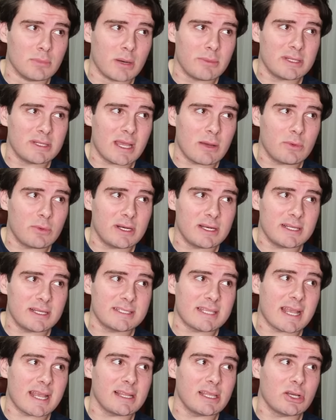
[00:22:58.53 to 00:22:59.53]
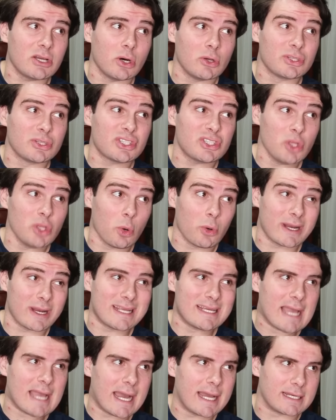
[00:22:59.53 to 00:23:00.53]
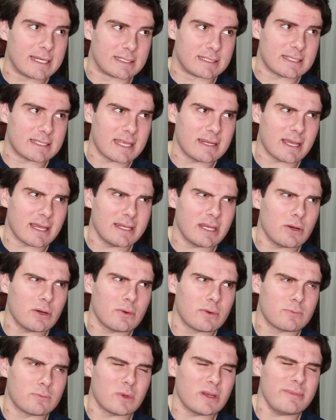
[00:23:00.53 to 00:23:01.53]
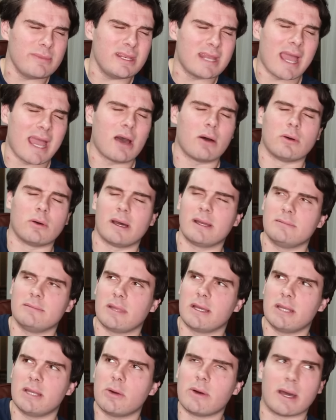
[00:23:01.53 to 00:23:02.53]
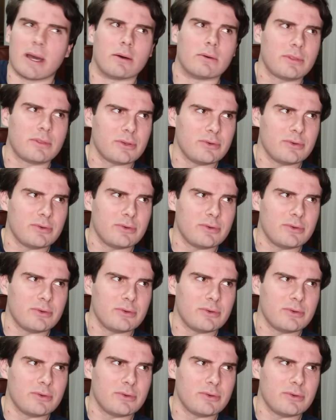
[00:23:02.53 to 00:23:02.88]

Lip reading: and Dad wouldn't exactly call snoring guidance. And I know, what do you mean how? I know how, through